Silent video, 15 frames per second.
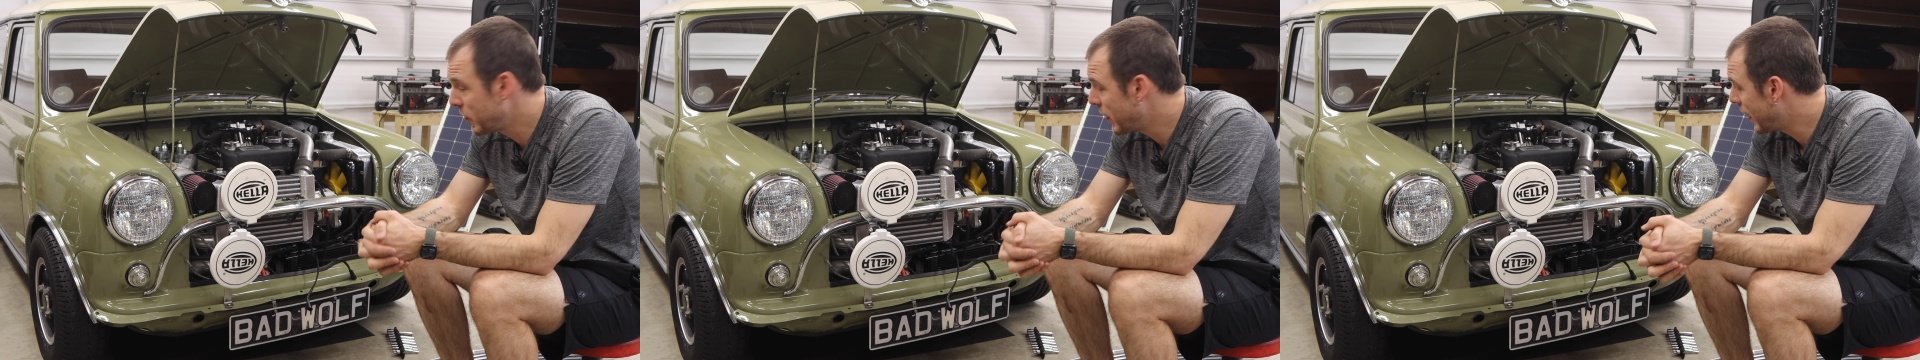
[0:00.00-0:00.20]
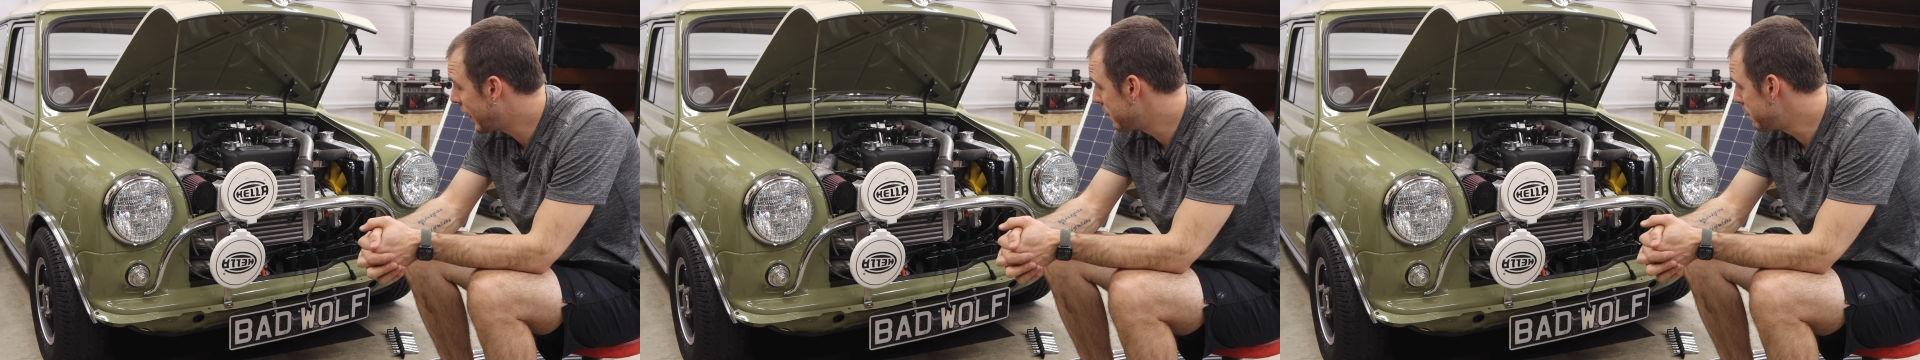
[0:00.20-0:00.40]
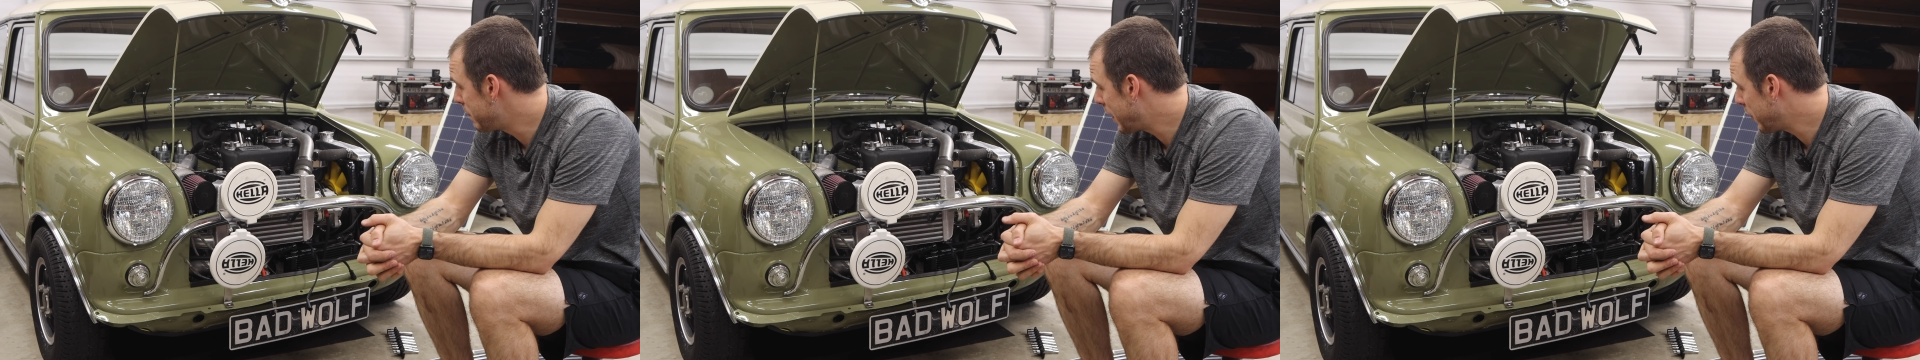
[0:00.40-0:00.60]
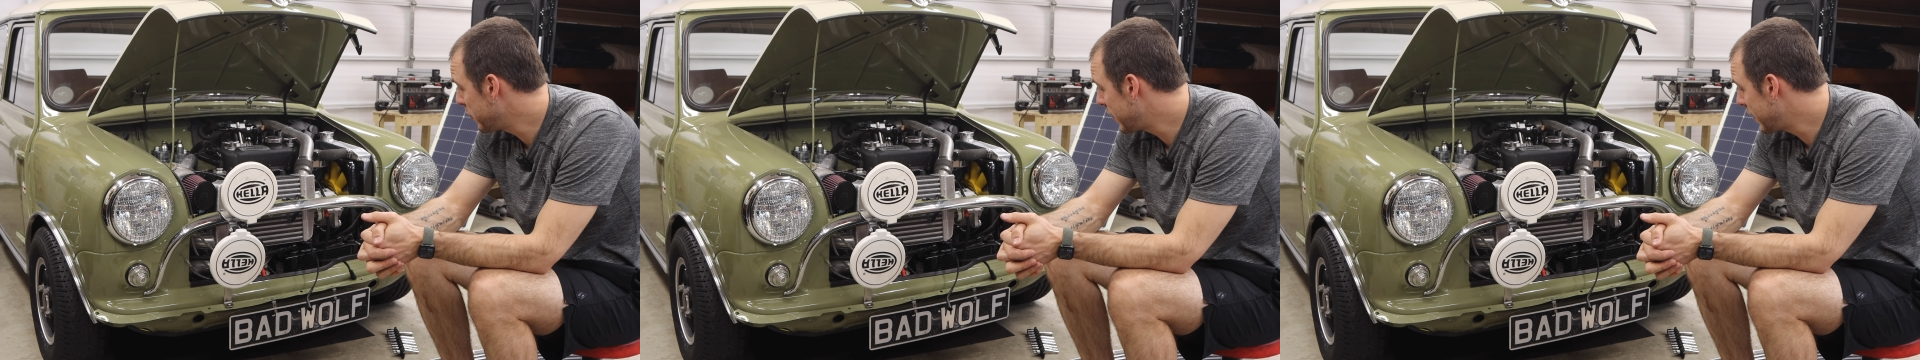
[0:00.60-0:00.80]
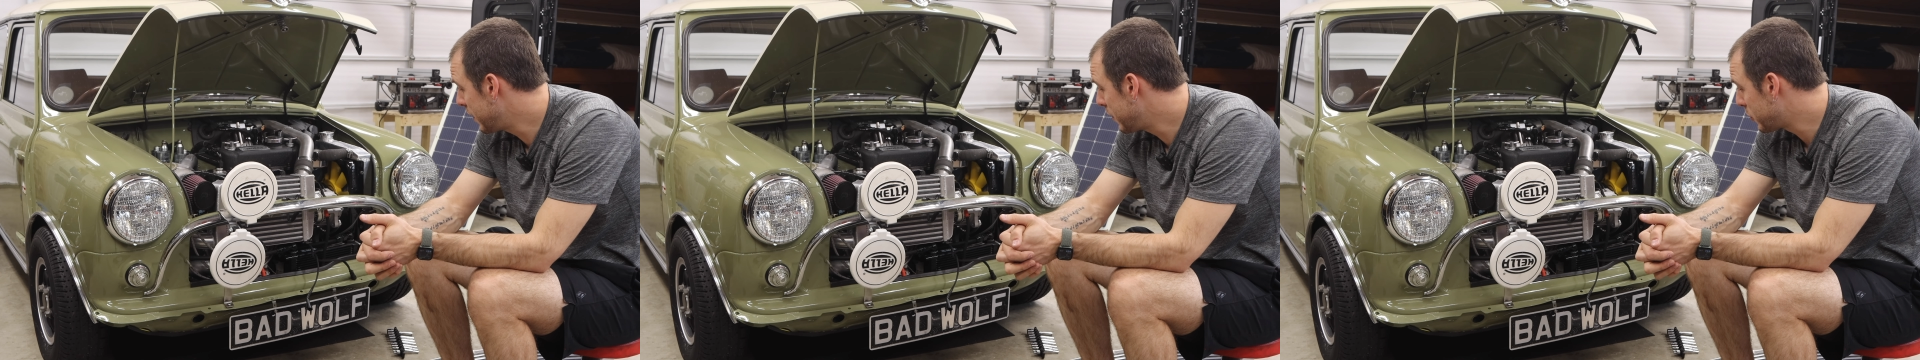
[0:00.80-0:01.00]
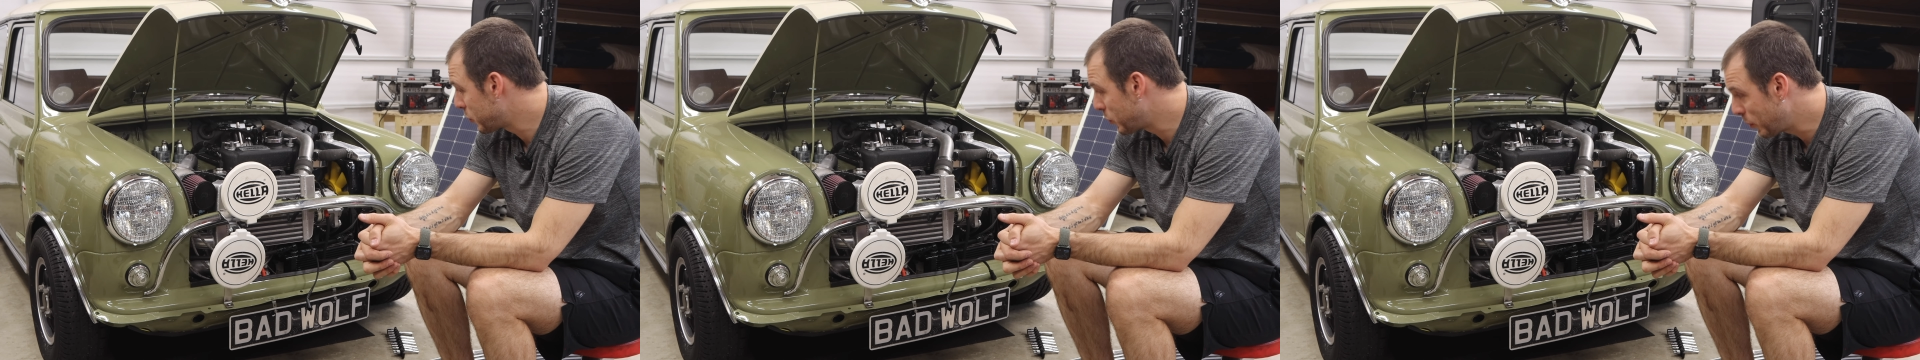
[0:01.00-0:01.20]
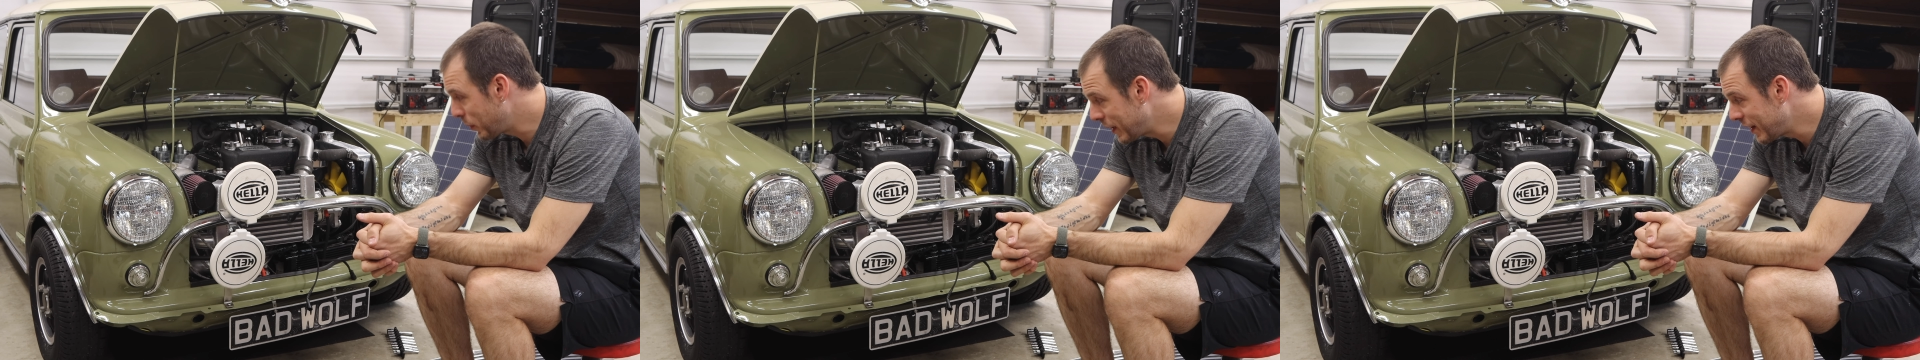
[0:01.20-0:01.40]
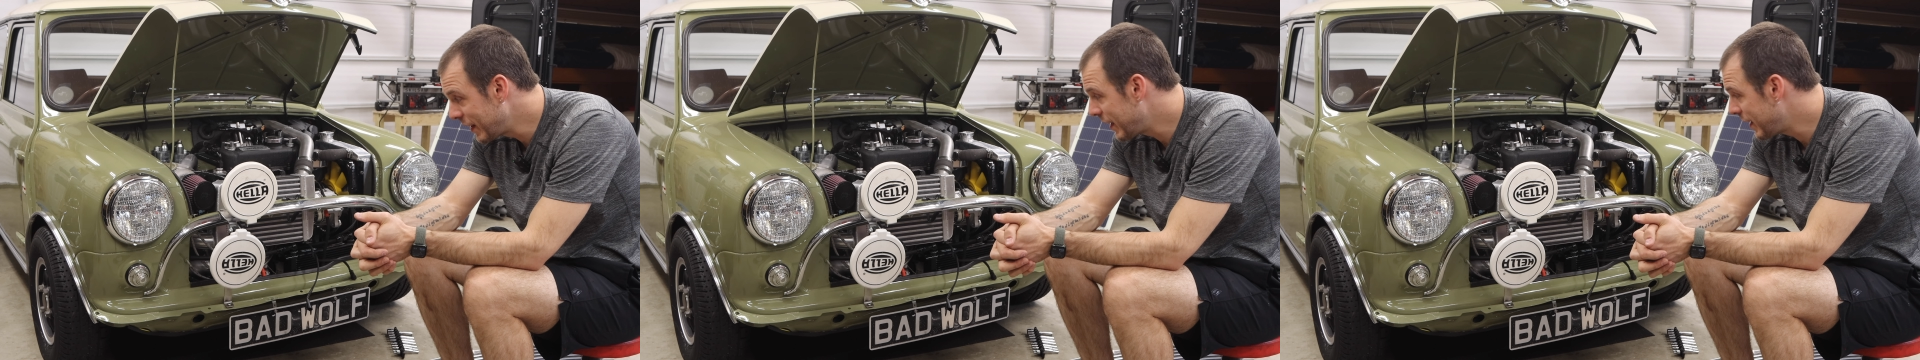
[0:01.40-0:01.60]
that mount in
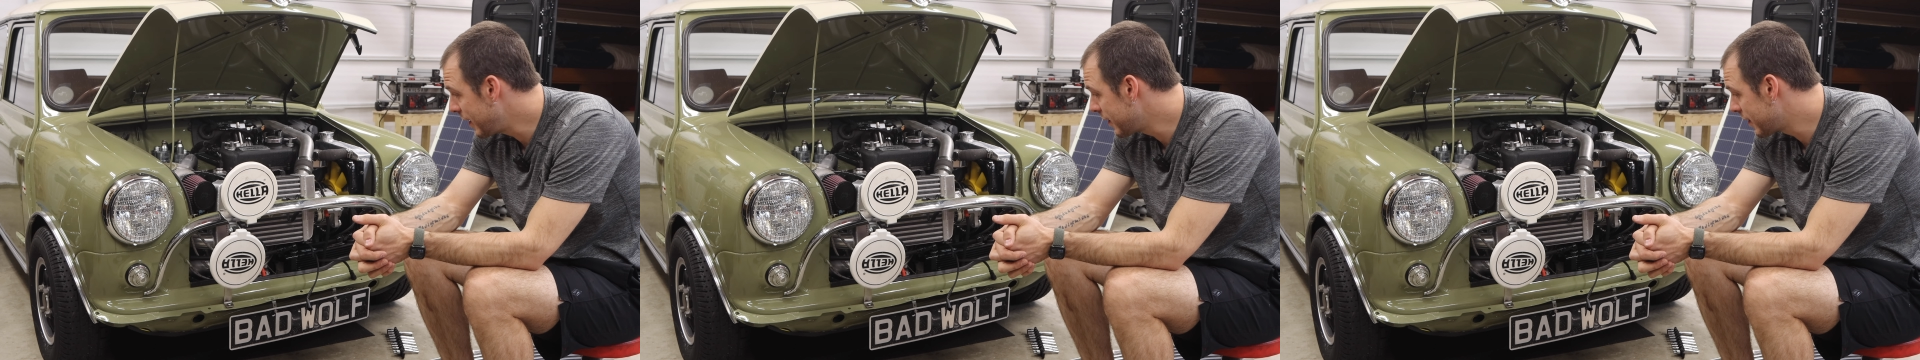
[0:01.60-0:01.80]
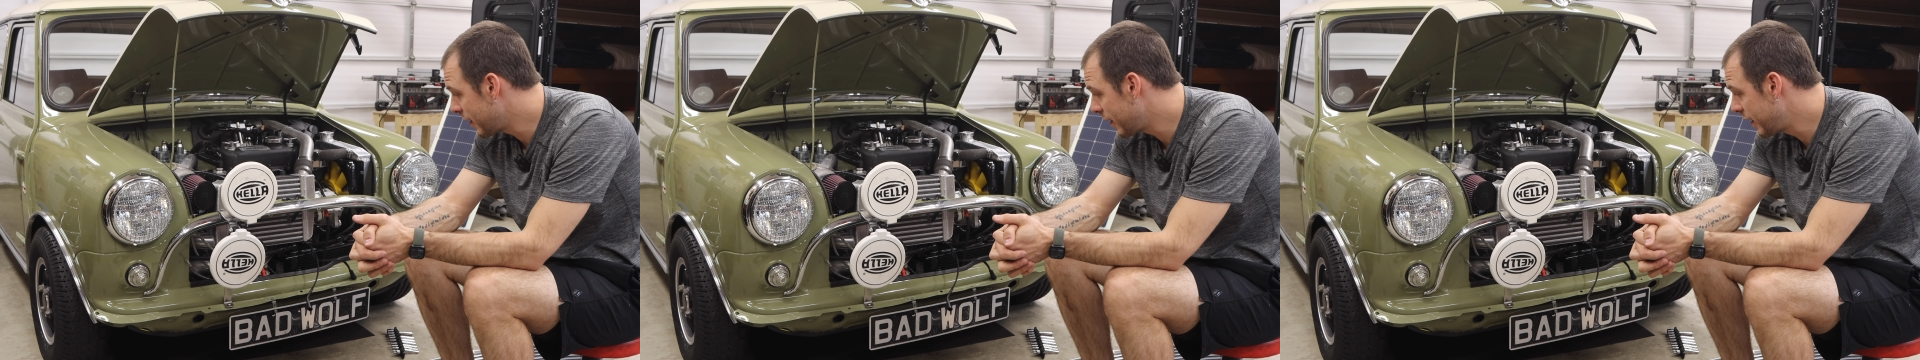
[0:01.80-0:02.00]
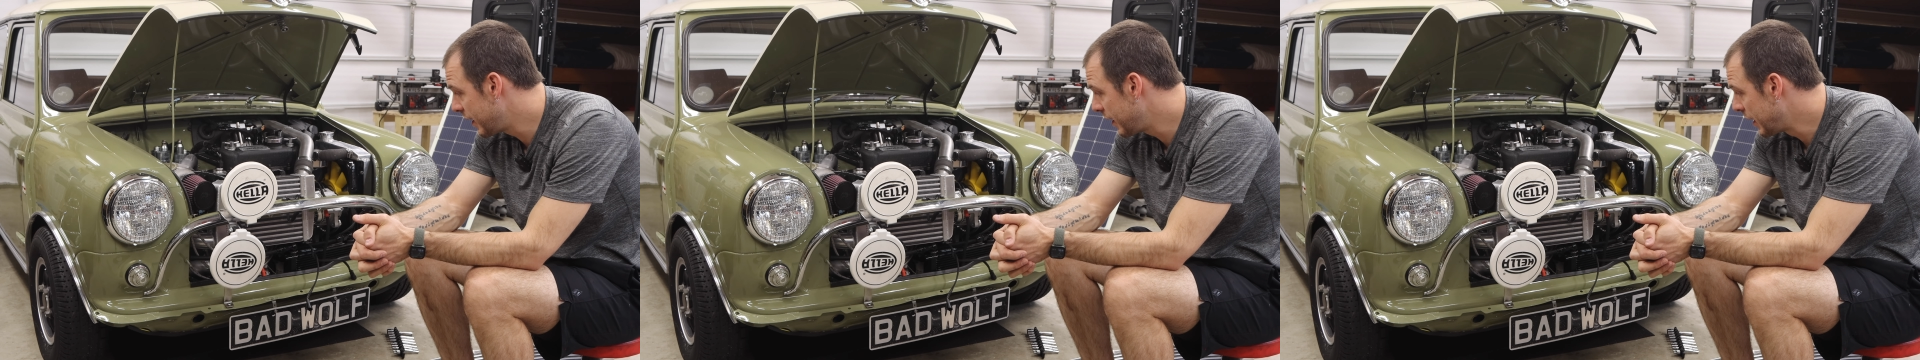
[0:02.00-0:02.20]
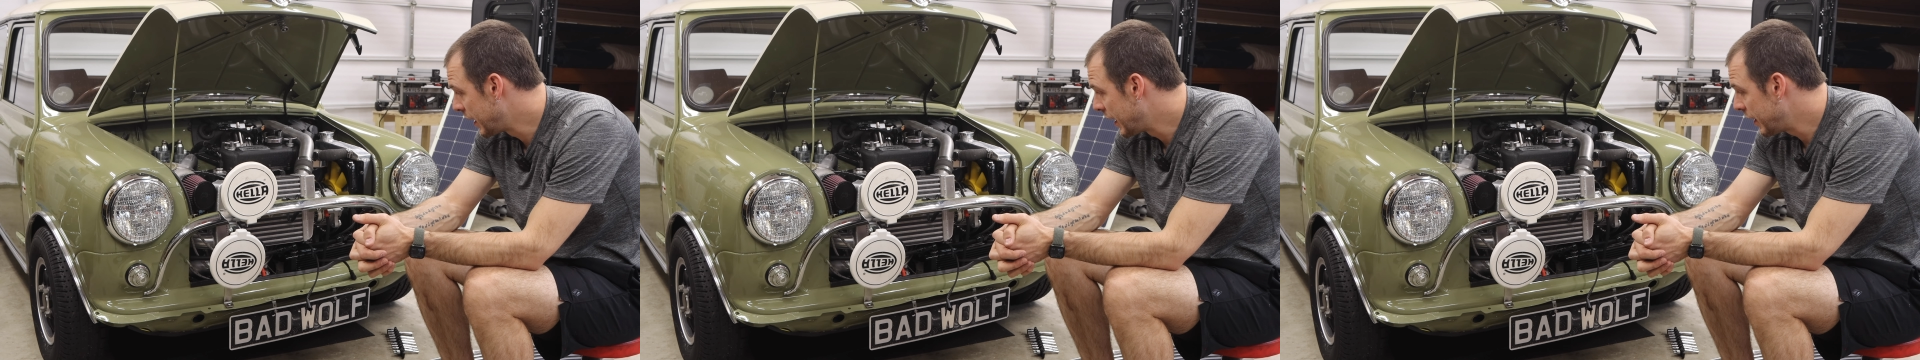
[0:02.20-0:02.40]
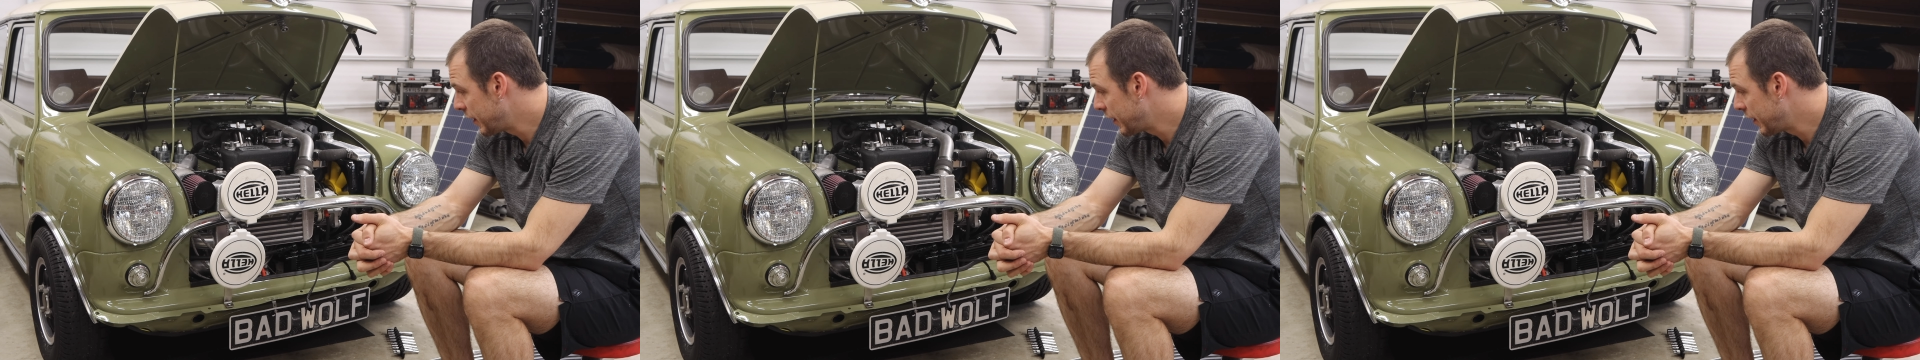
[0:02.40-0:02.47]
really easily.